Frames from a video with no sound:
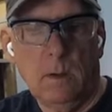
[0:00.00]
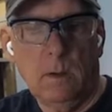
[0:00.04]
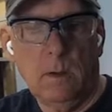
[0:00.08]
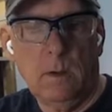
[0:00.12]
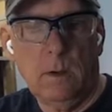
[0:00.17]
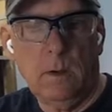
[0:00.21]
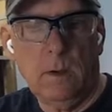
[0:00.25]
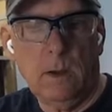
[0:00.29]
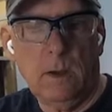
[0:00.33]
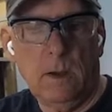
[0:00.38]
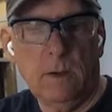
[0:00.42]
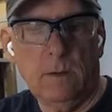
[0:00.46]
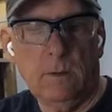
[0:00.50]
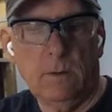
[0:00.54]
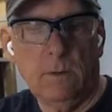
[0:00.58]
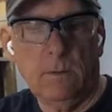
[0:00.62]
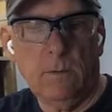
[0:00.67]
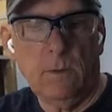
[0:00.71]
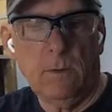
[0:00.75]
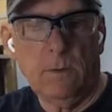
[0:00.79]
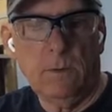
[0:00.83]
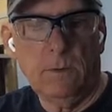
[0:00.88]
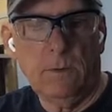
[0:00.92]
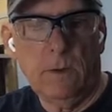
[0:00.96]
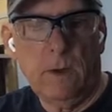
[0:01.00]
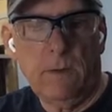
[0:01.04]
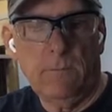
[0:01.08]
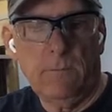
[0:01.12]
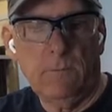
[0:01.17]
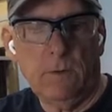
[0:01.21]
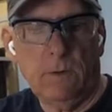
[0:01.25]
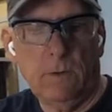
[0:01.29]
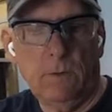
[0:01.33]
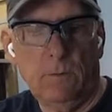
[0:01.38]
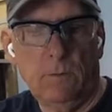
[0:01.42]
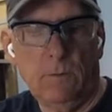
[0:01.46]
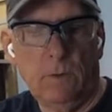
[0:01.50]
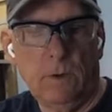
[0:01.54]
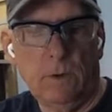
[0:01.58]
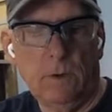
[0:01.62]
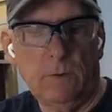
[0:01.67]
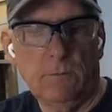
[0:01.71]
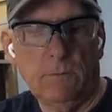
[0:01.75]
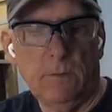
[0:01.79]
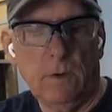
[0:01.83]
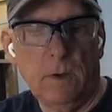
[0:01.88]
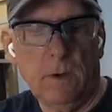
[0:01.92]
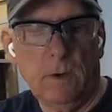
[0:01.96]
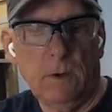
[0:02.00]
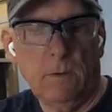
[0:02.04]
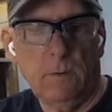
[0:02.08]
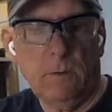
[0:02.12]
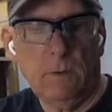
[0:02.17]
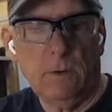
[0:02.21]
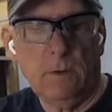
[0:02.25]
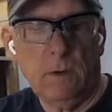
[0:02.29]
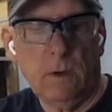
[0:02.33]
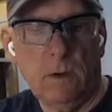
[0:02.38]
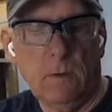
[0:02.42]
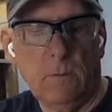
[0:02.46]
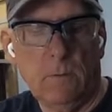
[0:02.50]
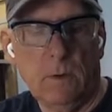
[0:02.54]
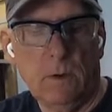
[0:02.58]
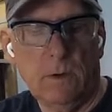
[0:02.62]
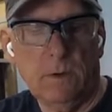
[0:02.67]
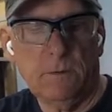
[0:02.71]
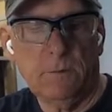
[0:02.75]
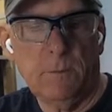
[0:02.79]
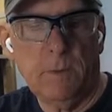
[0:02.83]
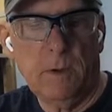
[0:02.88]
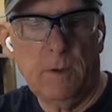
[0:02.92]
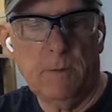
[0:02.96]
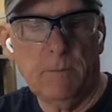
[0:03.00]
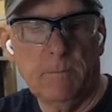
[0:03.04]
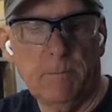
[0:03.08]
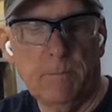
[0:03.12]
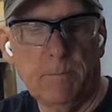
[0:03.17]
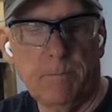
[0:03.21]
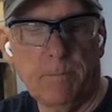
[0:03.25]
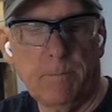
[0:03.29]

You guys always have to do this, right? You always got to watch me.